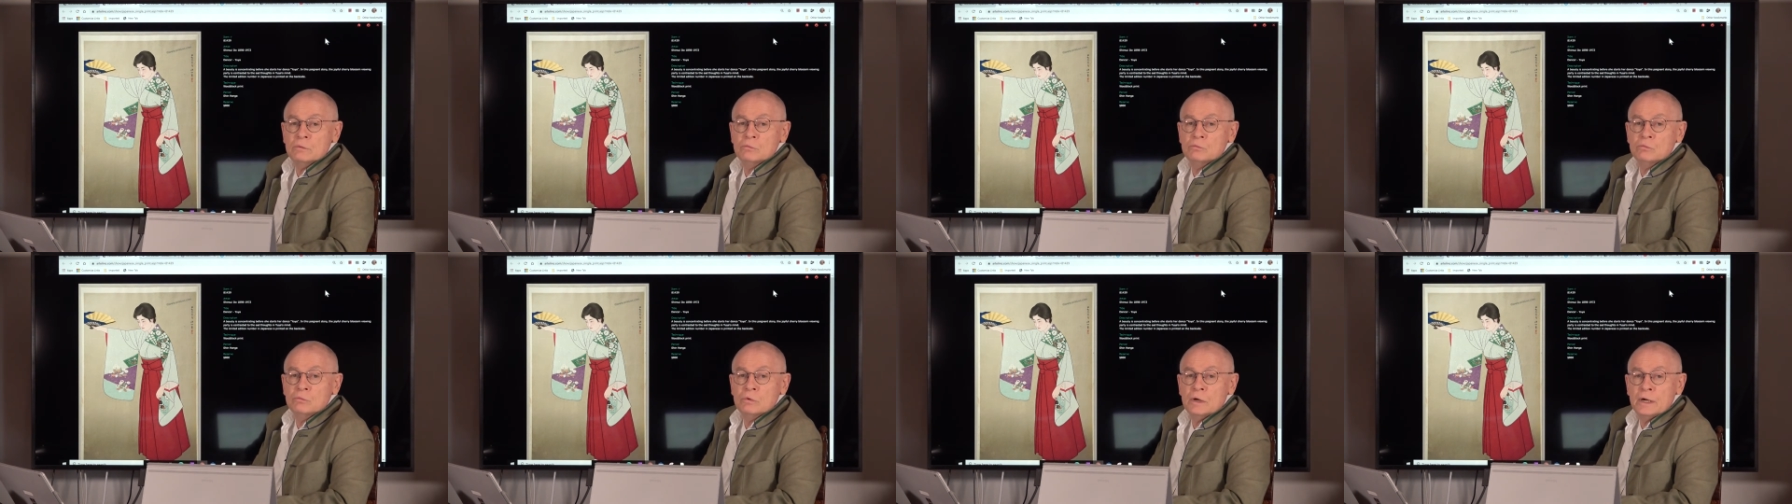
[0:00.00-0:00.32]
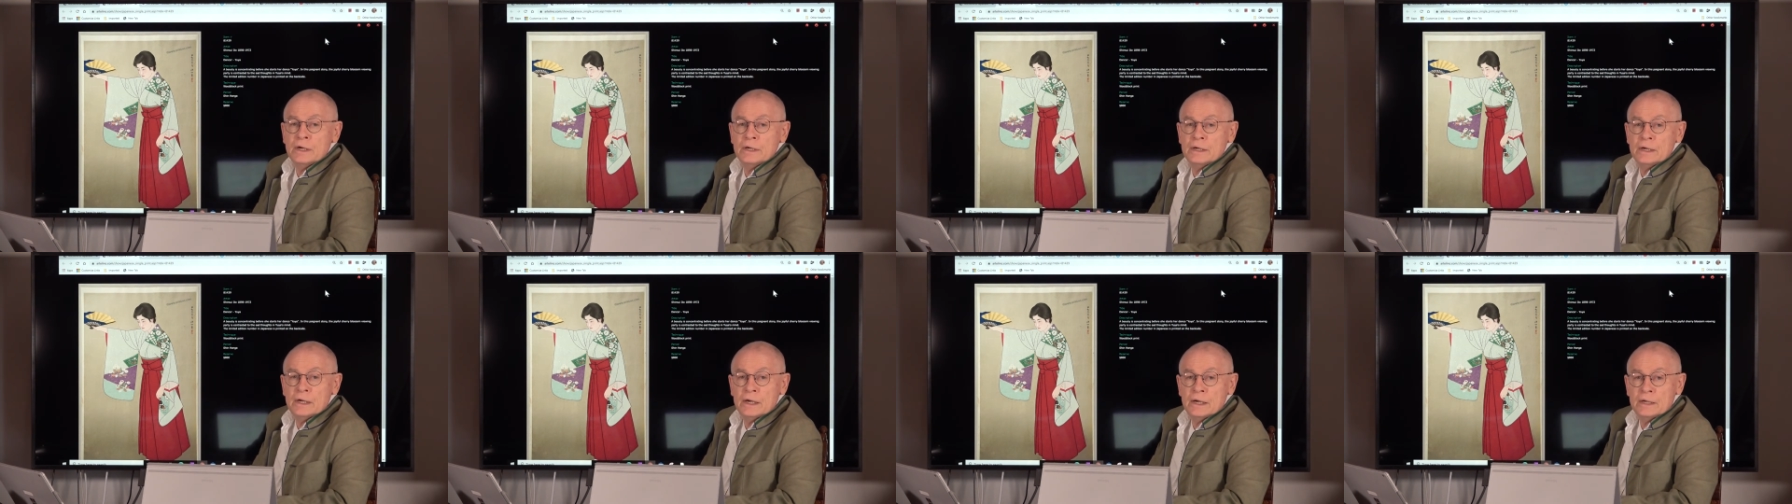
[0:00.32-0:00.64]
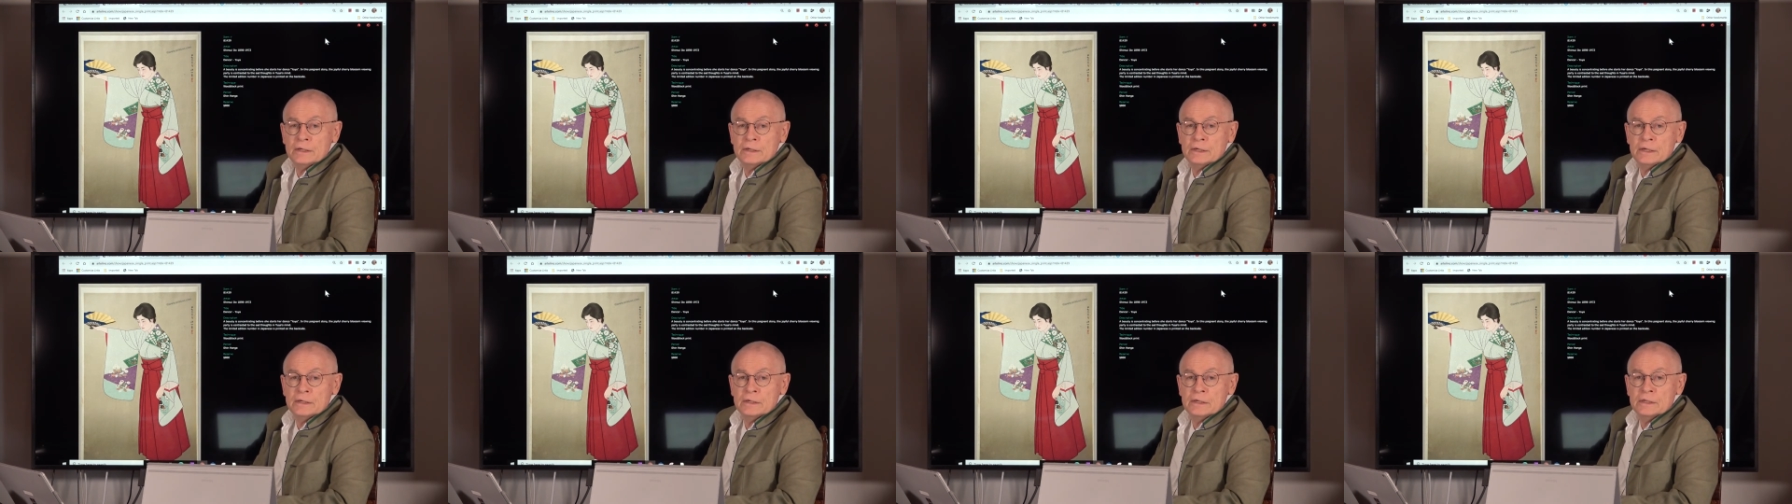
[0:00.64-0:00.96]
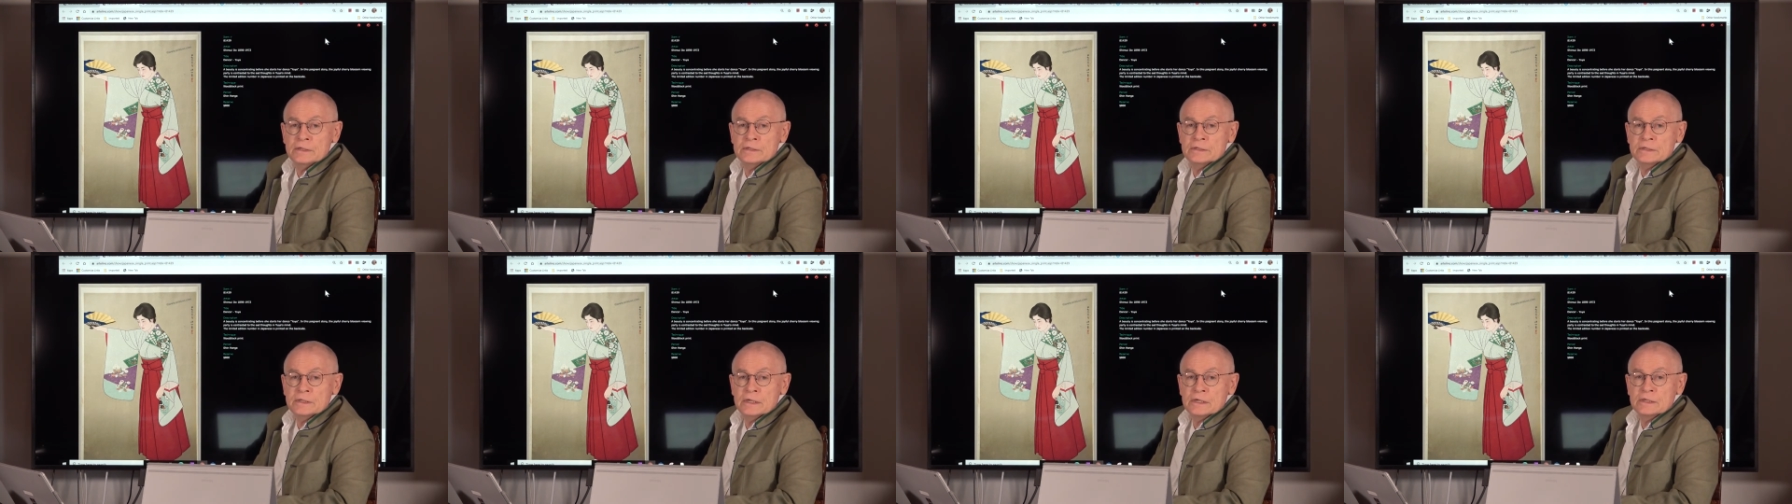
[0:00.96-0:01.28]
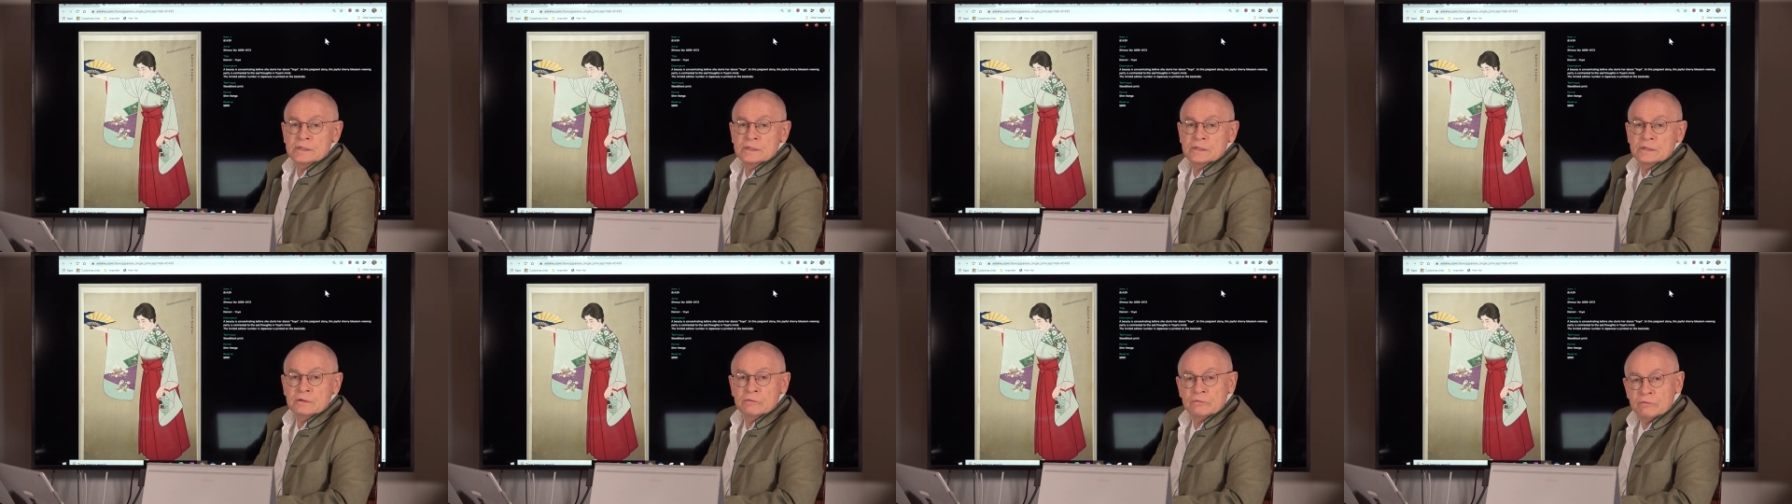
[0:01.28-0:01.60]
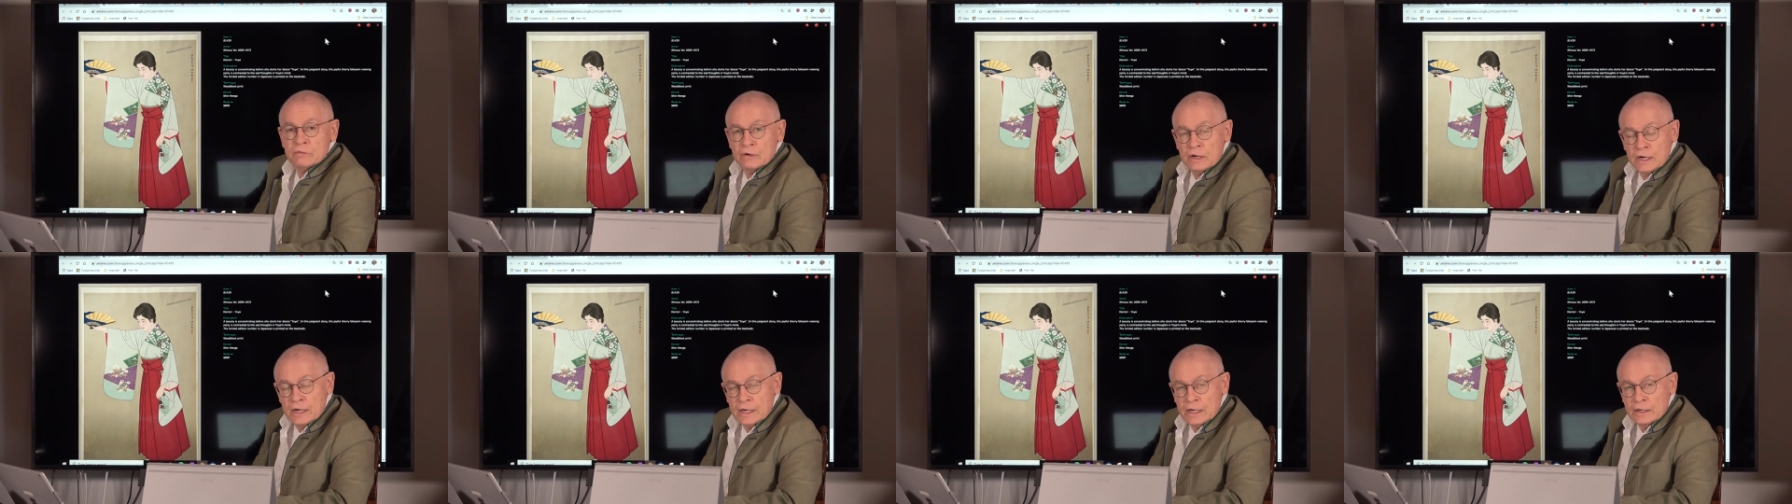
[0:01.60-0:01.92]
one hundred
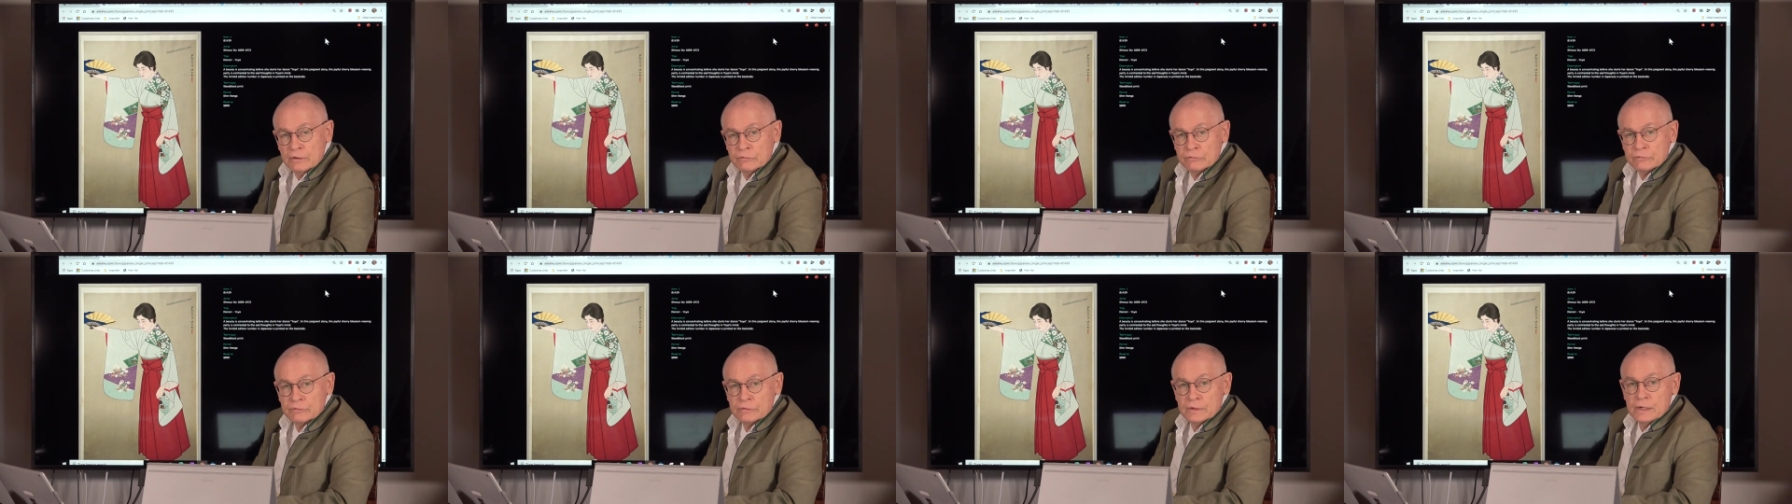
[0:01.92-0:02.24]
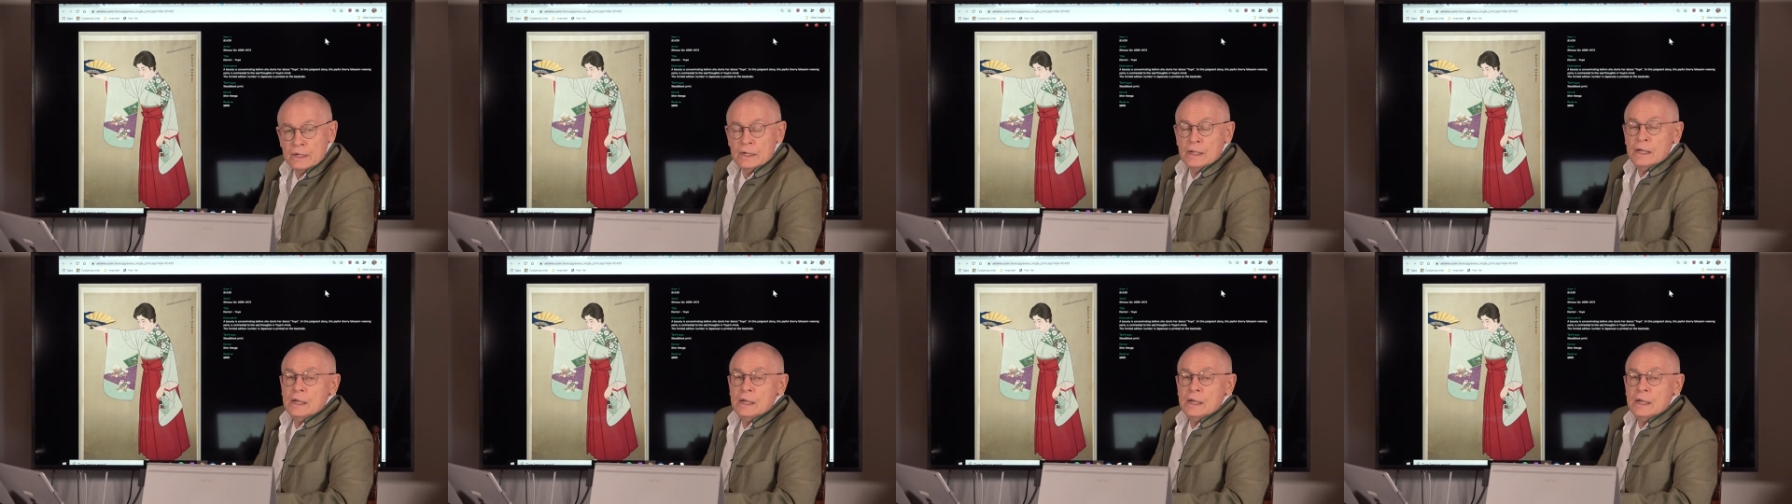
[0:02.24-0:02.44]
sixty-five.